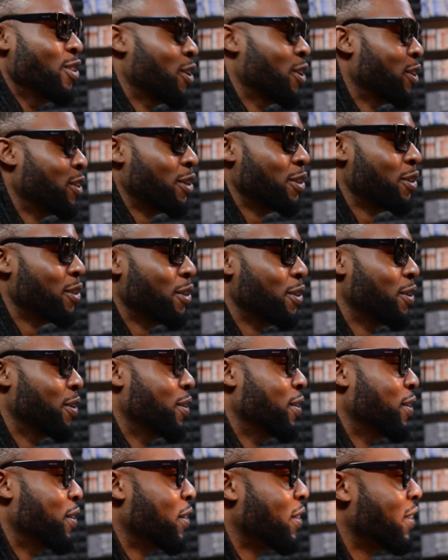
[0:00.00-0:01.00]

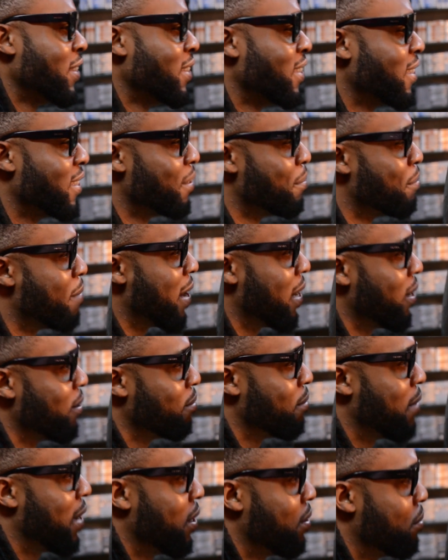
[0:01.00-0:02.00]
No. Yeah,
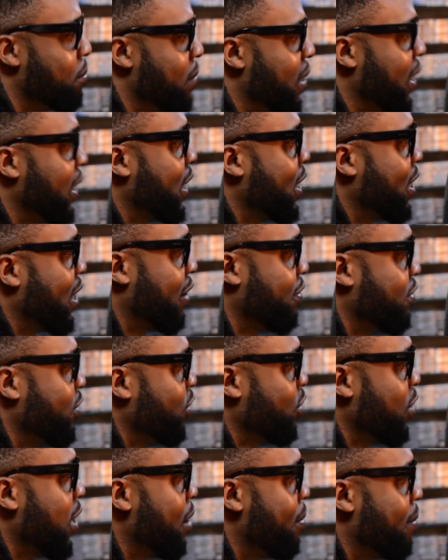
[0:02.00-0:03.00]
my craft
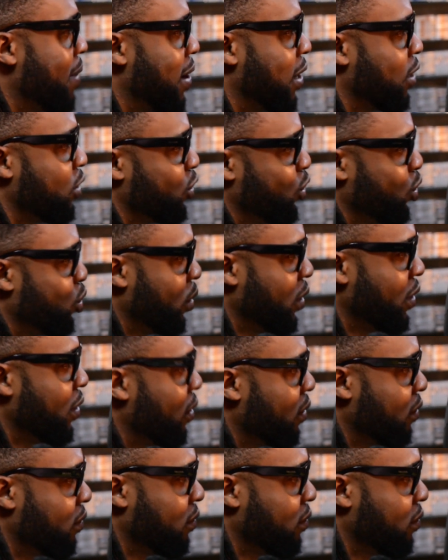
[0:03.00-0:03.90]
is not about showing off.